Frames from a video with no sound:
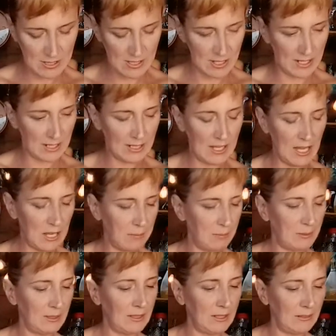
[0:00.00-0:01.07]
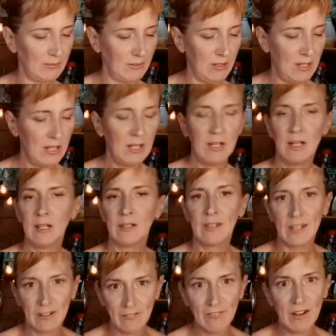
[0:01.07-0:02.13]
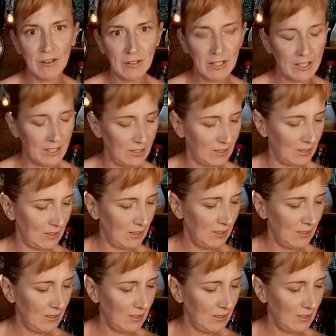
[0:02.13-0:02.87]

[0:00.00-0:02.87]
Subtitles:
and I can't believe that I found it here.